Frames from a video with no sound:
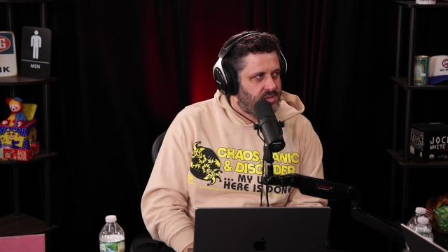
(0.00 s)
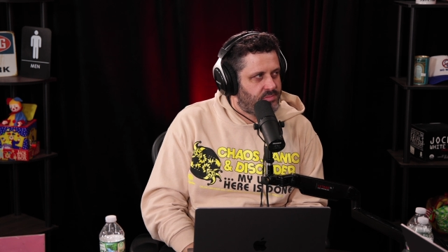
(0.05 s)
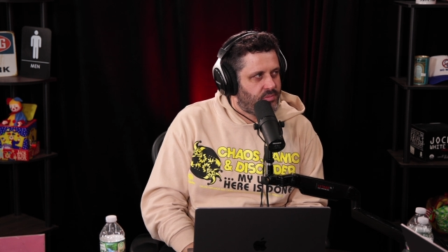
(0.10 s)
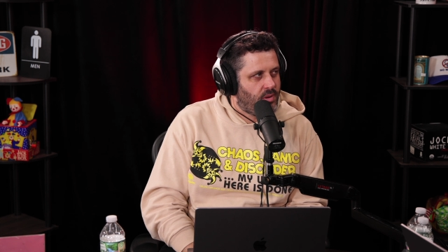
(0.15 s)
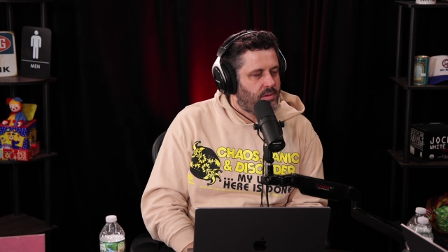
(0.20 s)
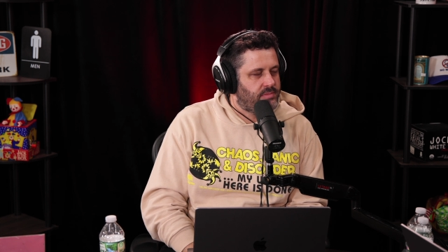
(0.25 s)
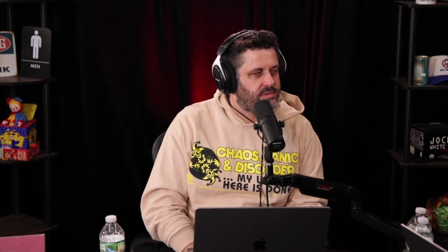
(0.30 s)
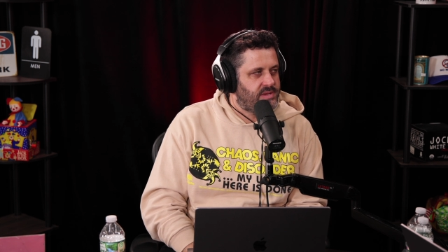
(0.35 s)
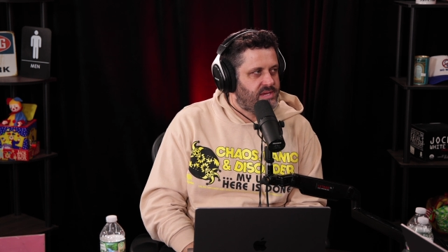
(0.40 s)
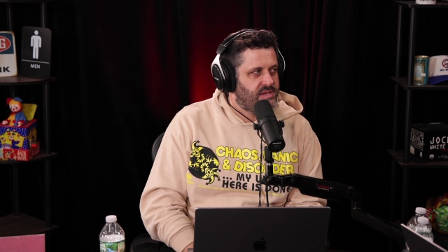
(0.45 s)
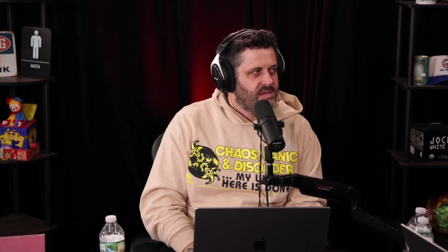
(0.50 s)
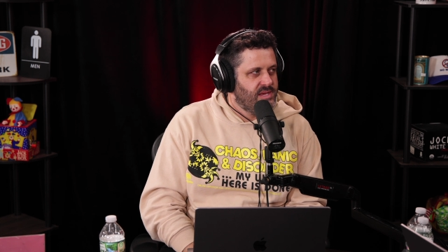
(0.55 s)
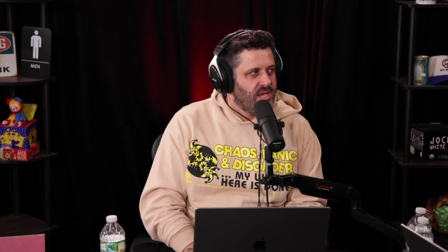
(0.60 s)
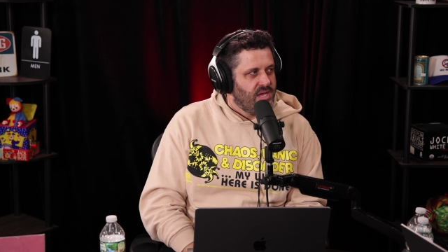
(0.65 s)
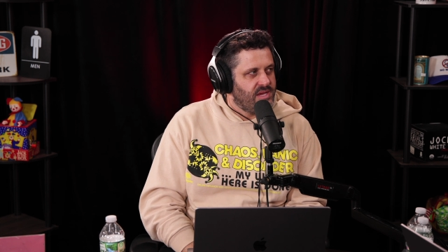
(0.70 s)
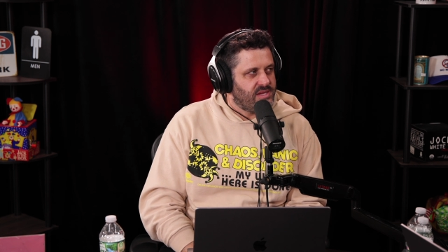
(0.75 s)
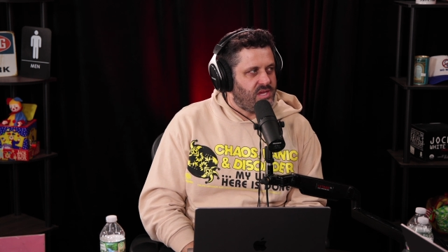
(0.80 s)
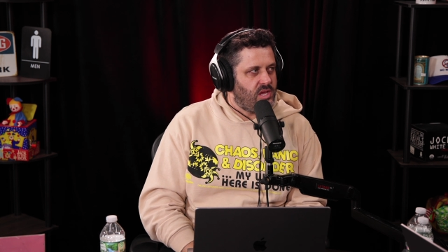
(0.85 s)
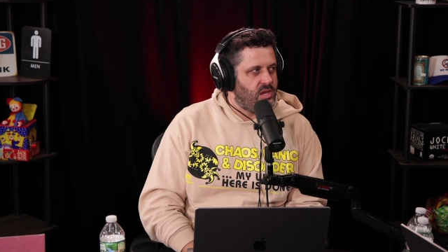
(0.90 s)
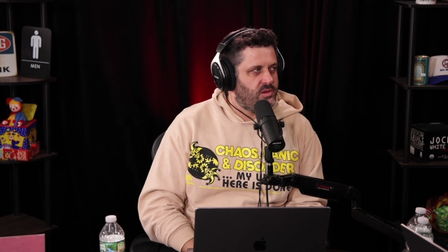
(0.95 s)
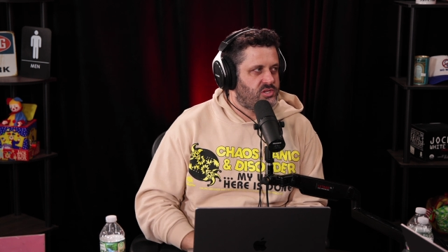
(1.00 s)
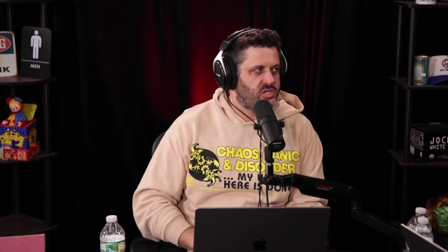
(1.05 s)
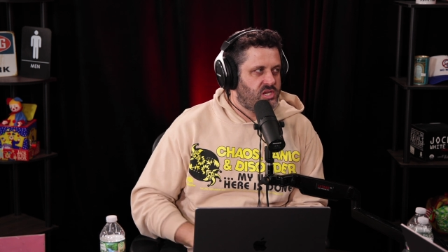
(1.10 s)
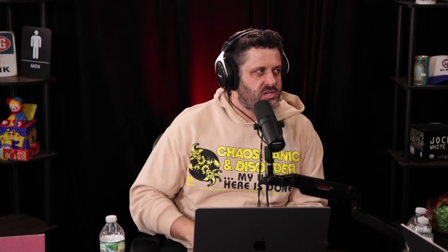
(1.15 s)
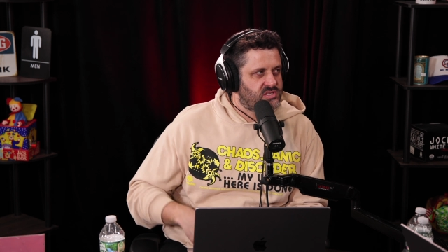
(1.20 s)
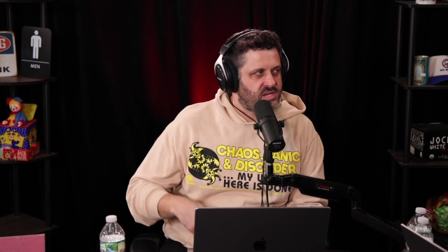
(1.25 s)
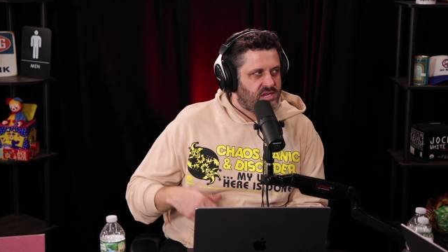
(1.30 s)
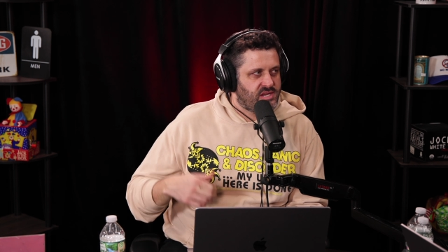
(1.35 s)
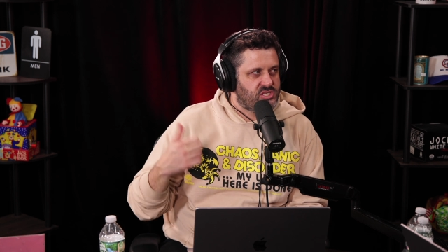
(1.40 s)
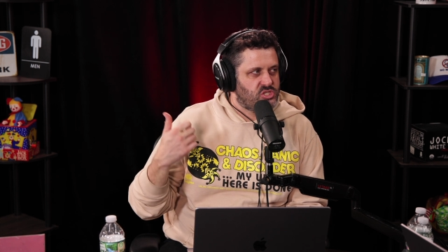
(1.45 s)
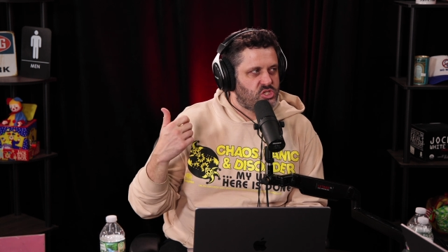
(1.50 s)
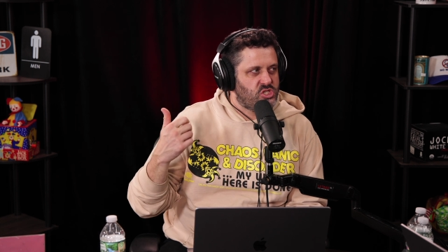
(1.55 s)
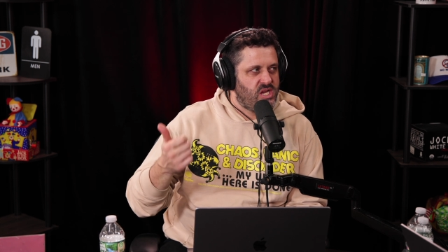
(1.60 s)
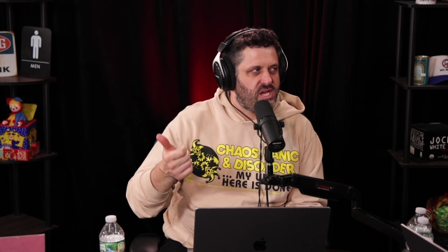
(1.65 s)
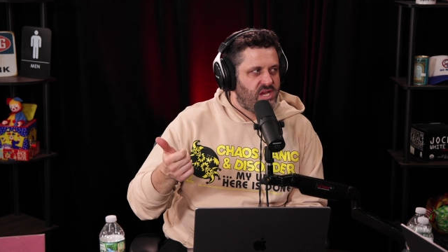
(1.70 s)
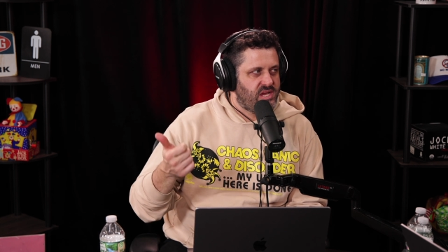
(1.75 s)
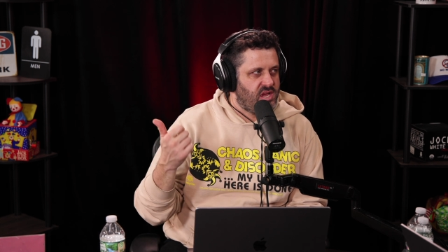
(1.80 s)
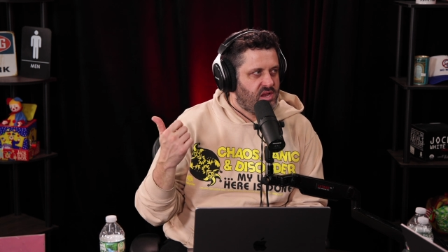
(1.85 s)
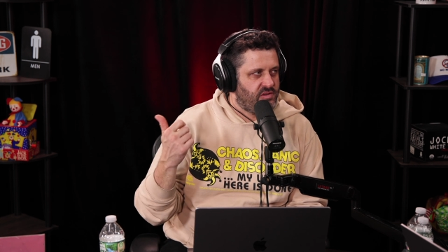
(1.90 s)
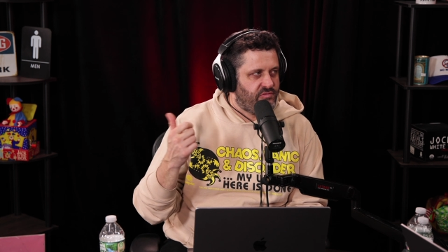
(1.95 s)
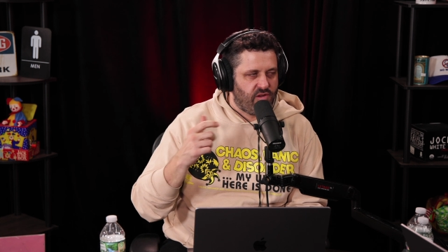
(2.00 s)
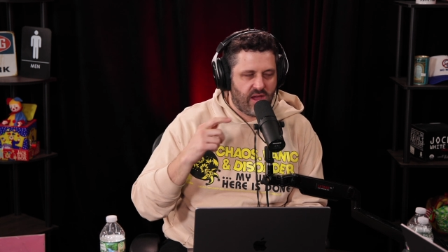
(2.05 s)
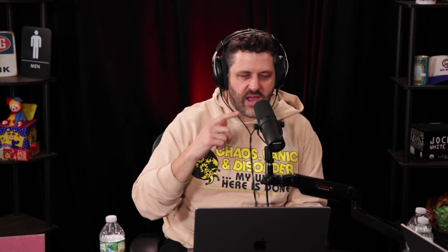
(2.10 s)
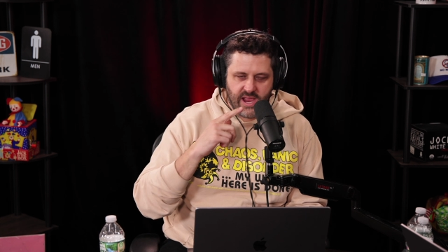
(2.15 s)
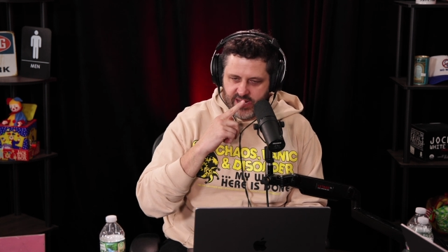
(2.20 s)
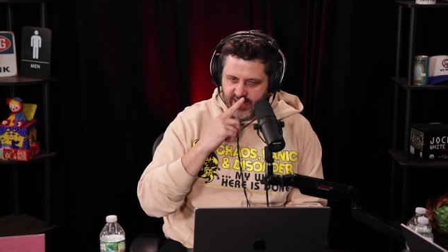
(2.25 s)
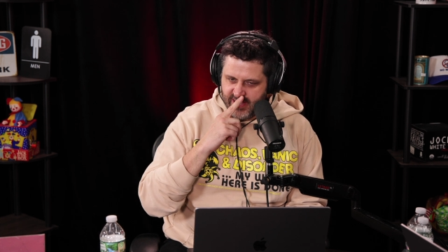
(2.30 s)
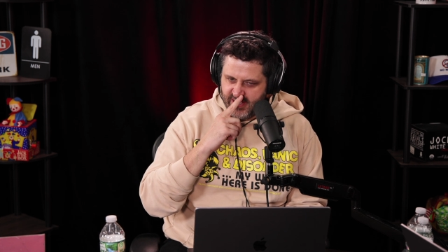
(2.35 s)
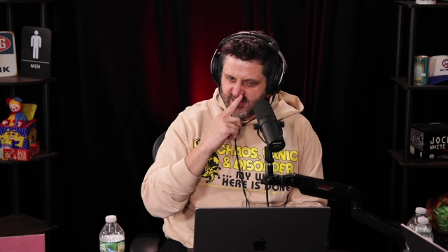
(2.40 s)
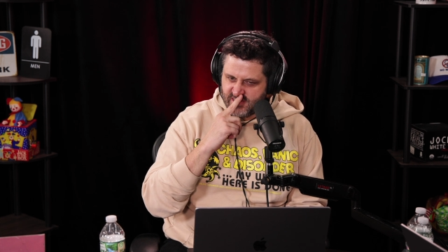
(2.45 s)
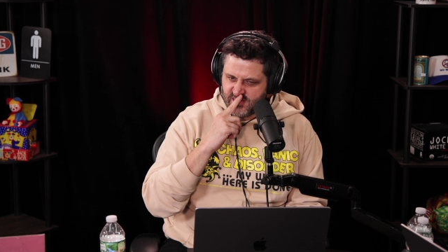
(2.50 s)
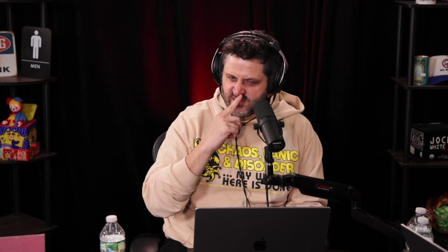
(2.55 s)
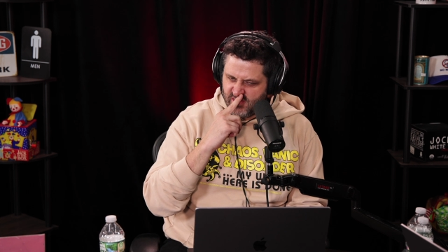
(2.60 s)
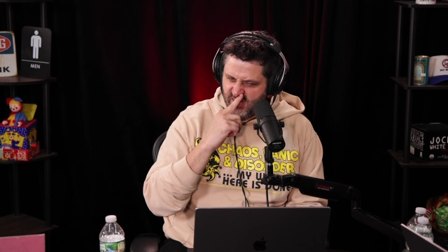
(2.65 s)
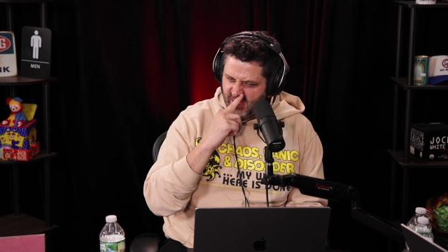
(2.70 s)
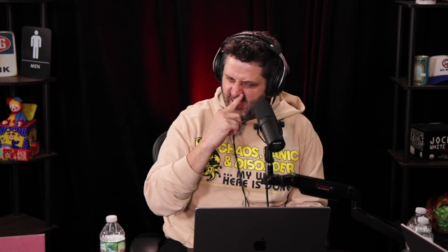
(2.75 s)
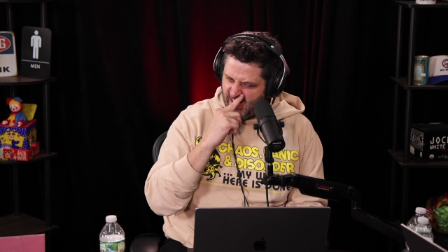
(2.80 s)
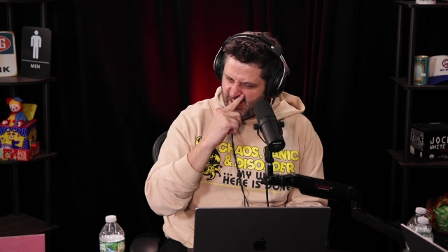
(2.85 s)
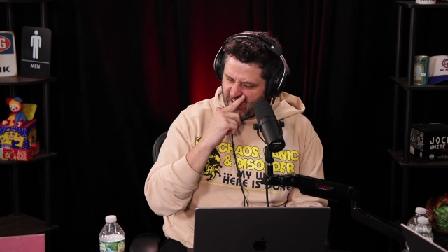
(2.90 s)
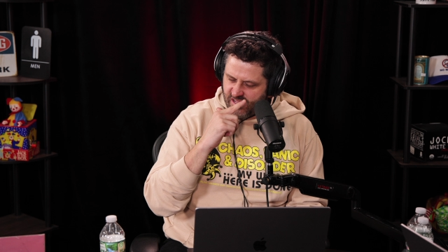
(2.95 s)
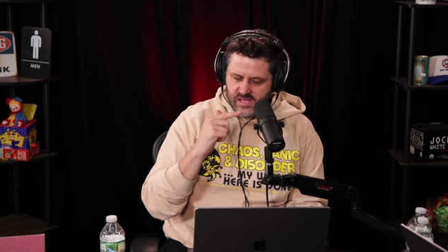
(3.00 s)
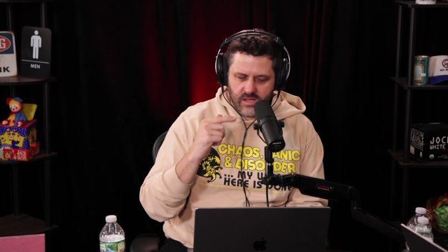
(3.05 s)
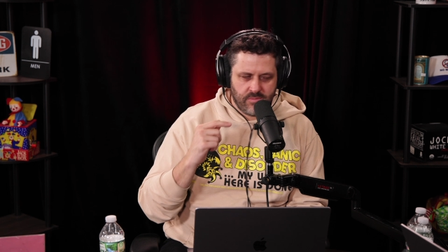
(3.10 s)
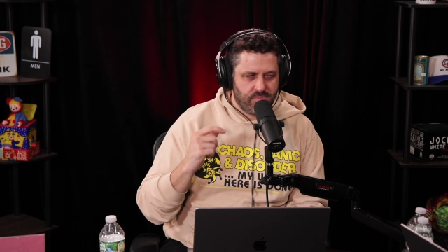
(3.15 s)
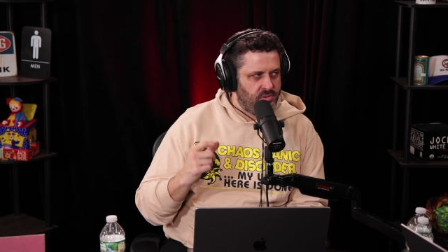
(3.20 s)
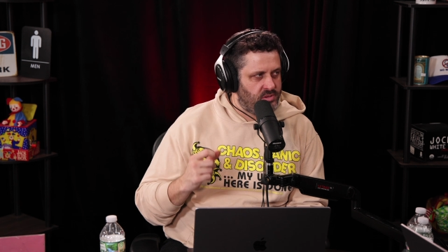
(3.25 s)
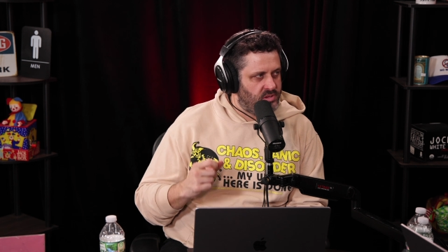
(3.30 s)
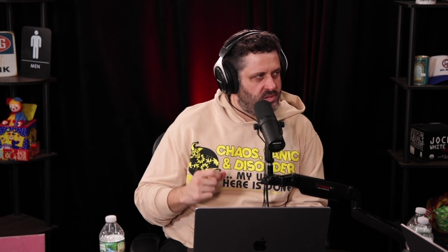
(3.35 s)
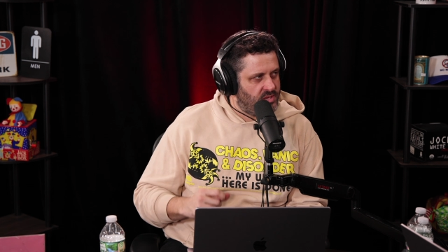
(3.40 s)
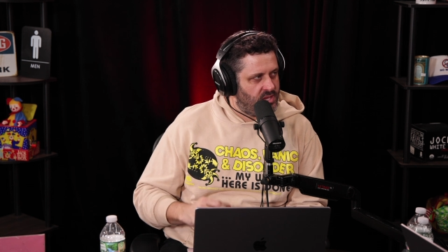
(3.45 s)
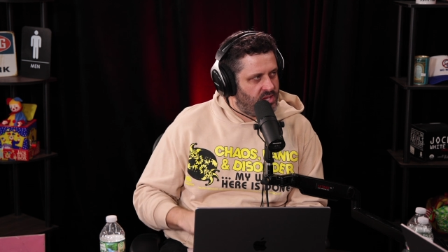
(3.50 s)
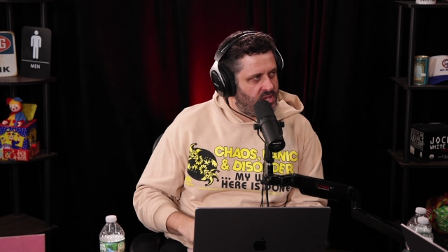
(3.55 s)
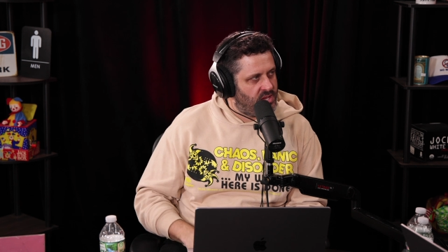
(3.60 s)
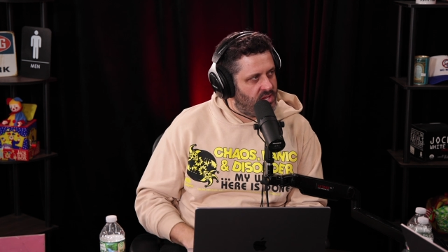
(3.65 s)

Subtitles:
And she's like a chick in finance, so they get a couple